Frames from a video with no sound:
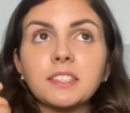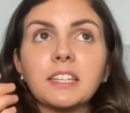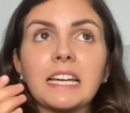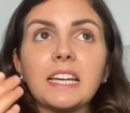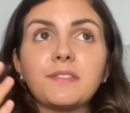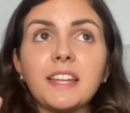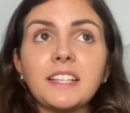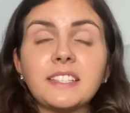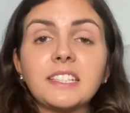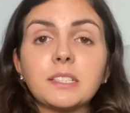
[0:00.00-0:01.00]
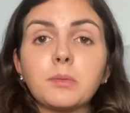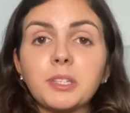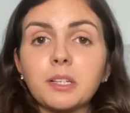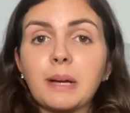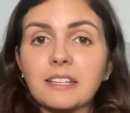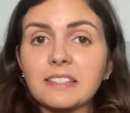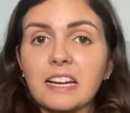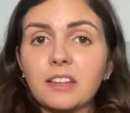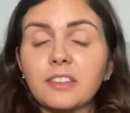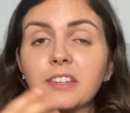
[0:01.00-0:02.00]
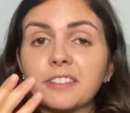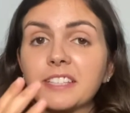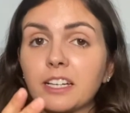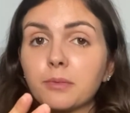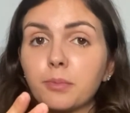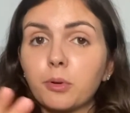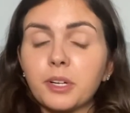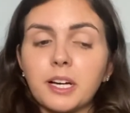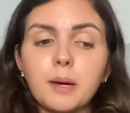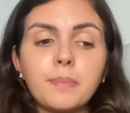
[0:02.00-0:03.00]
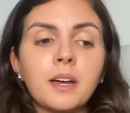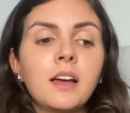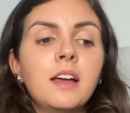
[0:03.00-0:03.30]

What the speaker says: that if they see someone with their mask down, they'll tell them to pull it up,